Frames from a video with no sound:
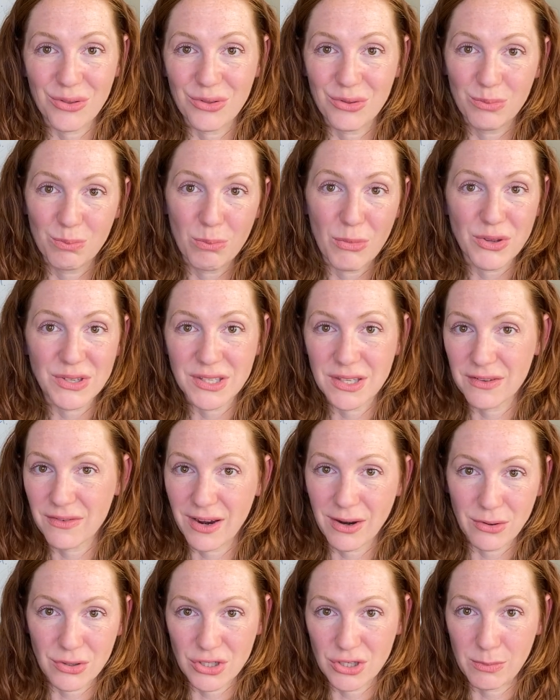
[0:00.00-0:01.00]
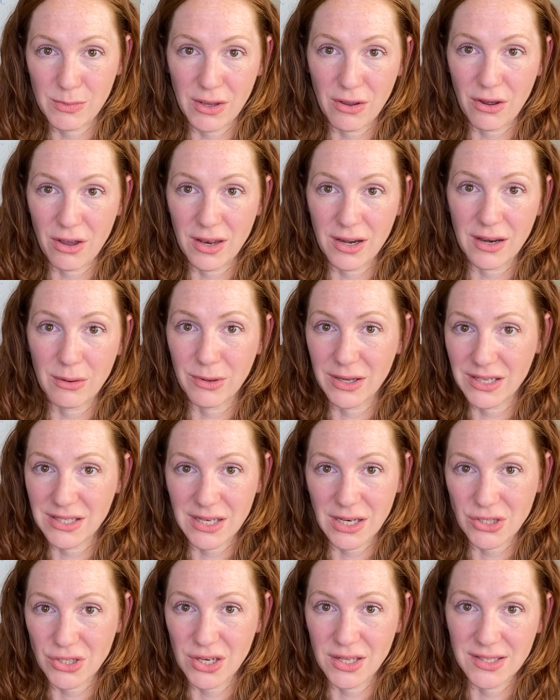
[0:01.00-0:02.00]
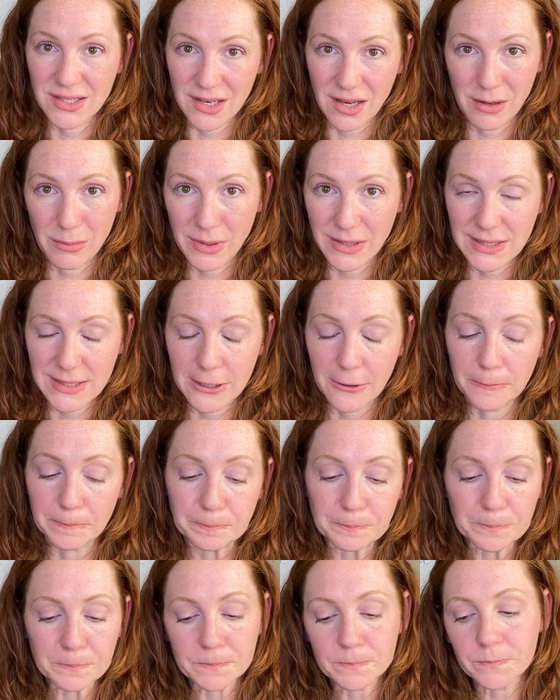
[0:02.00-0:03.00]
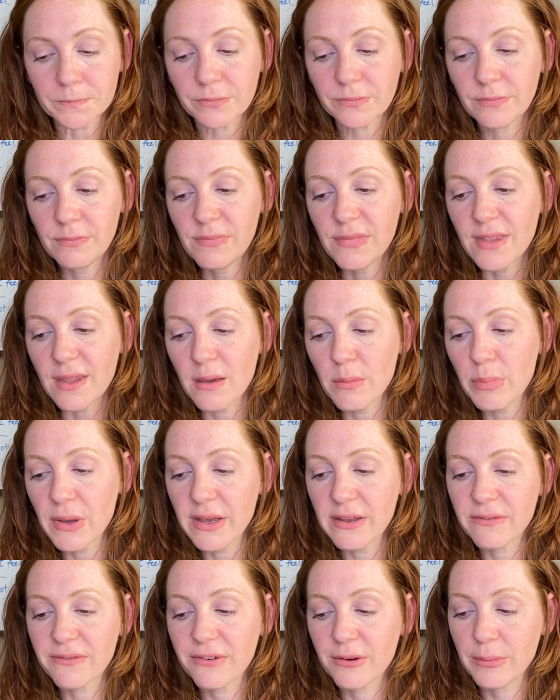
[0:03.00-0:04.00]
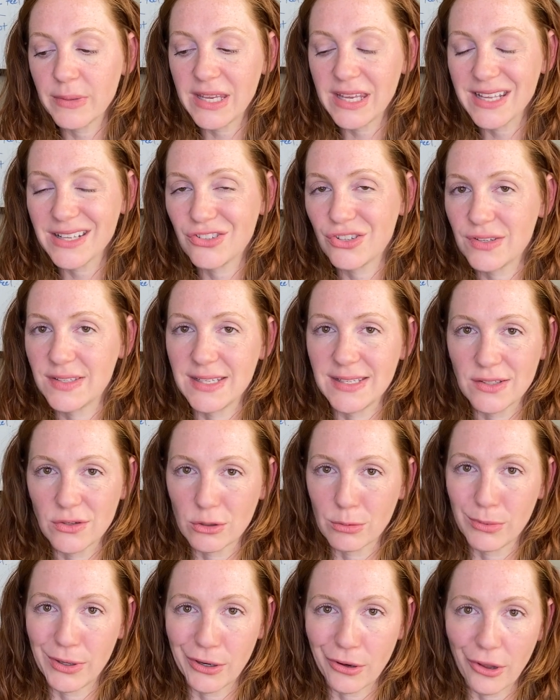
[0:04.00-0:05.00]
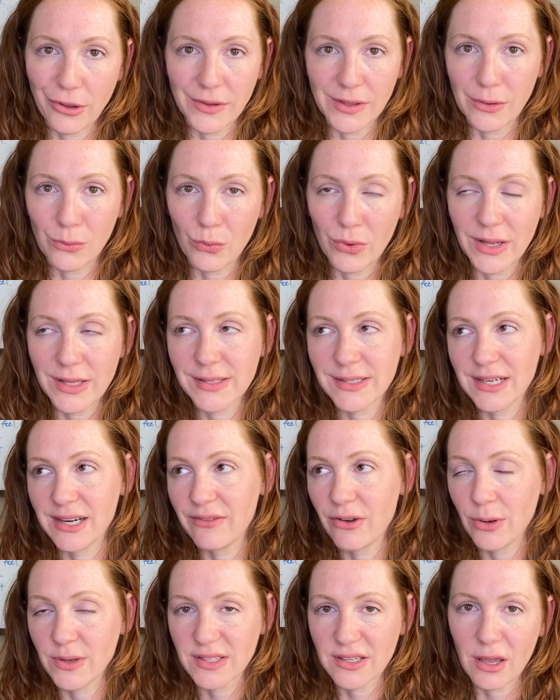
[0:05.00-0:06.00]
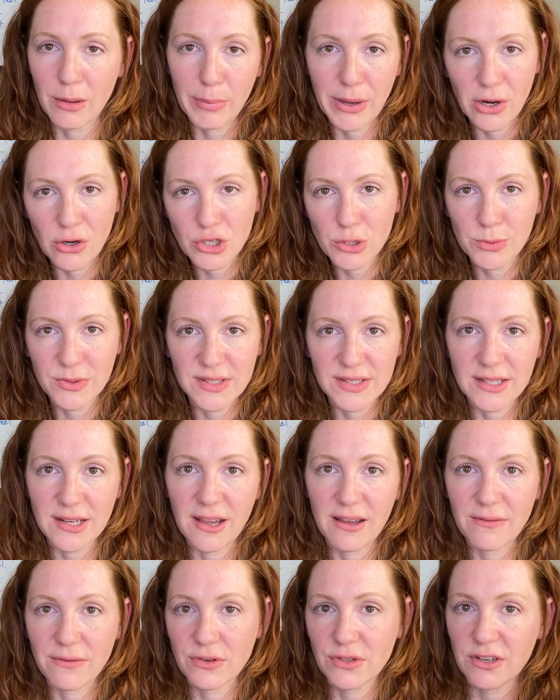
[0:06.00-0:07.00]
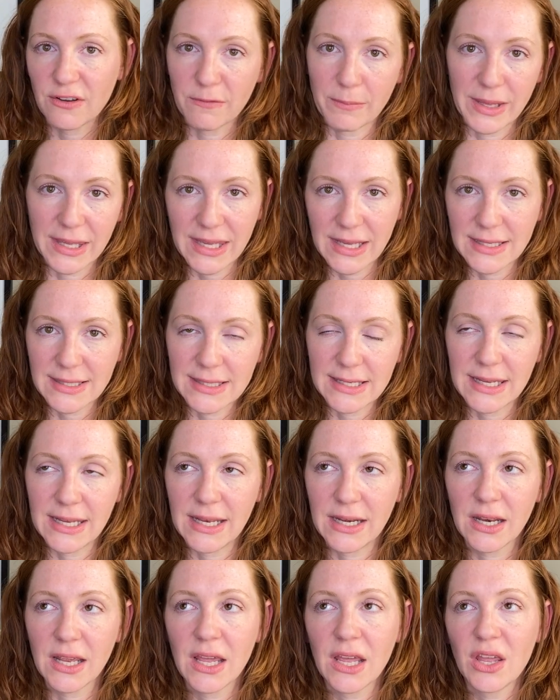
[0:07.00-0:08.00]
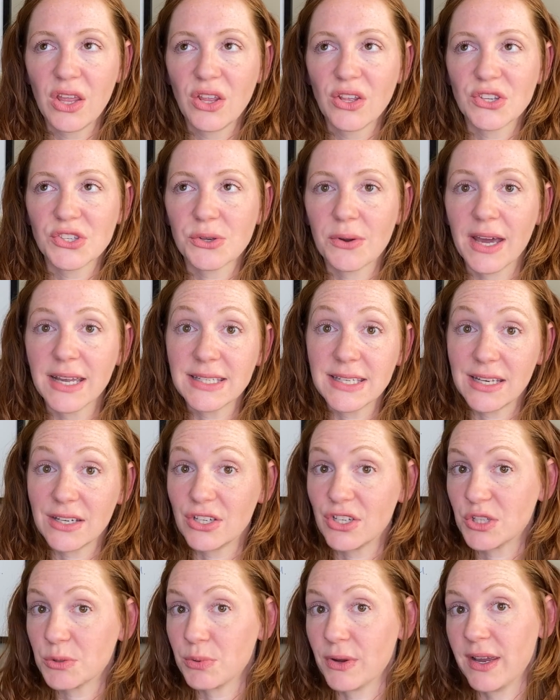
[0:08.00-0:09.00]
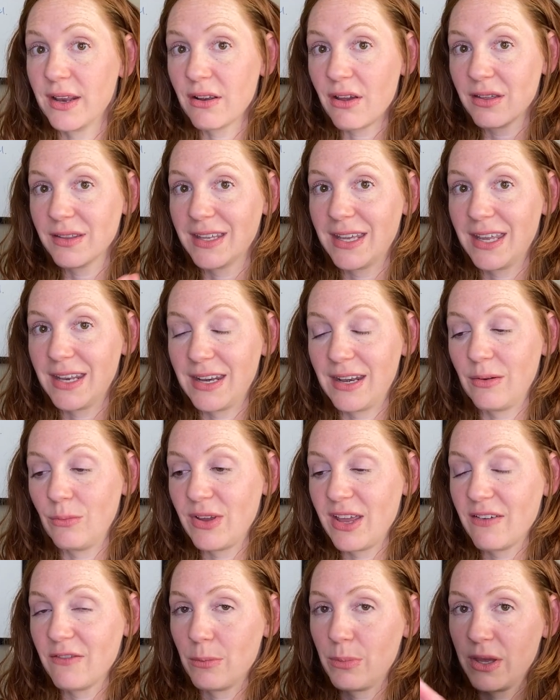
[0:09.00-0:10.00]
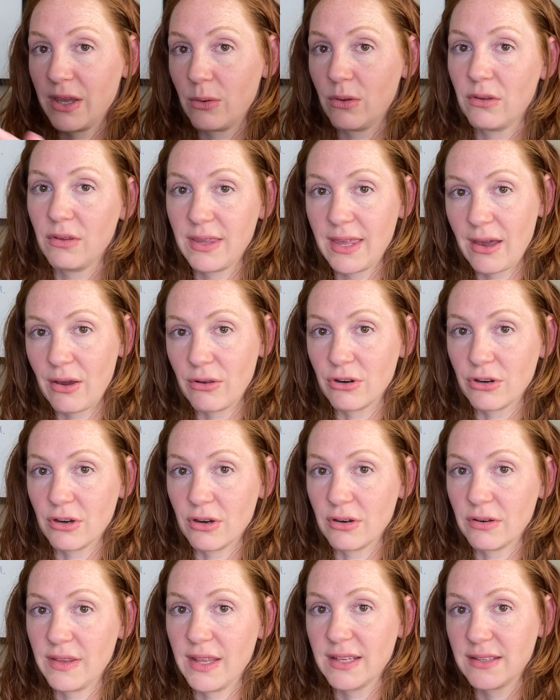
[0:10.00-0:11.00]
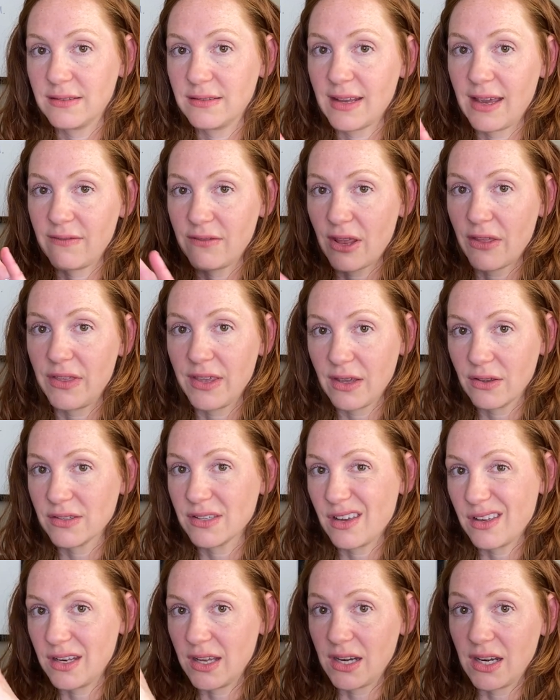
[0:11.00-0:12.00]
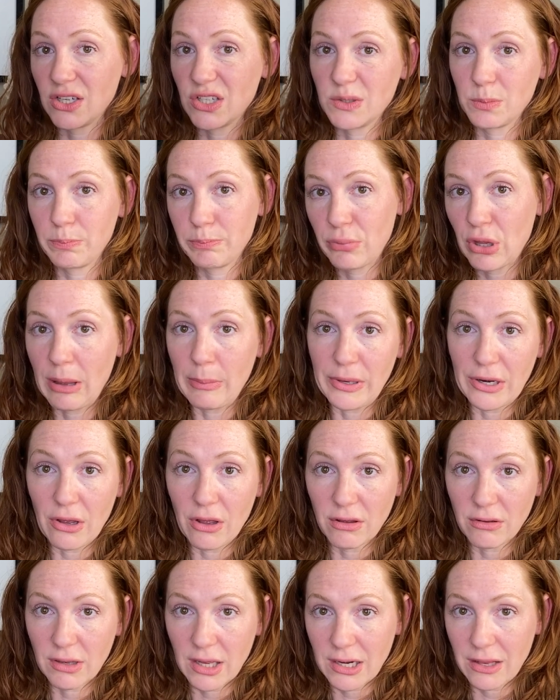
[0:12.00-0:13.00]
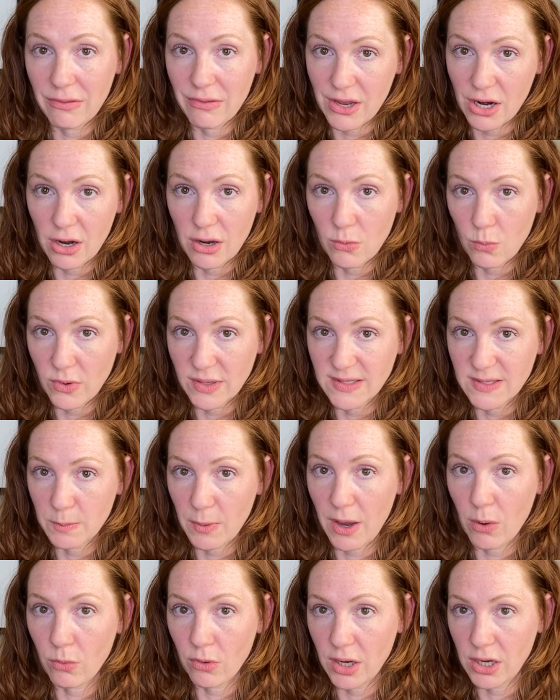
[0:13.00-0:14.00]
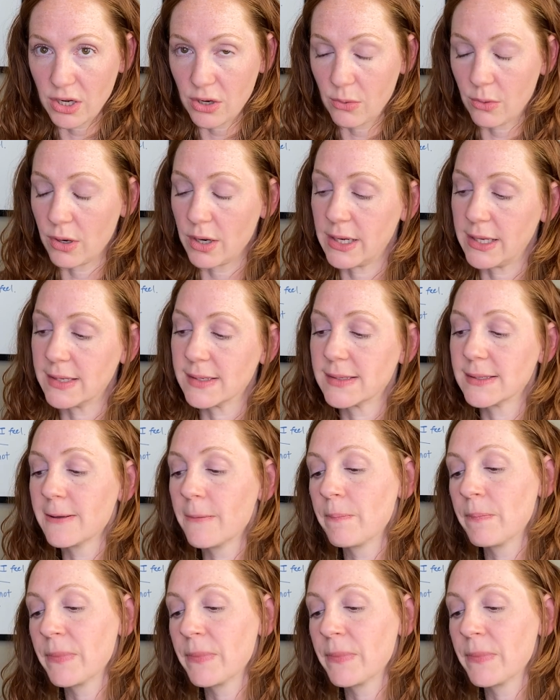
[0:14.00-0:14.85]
most of the virus should be gone and we can touch it. It's not a big deal. But for me, it's just easier to bring it all in at once, and I've always got perishable stuff or stuff my kids need. So I tend to just bring it all in, and we have a big counter that I have nothing else on it, and I just plop it all kind of there in one spot where I know where it is.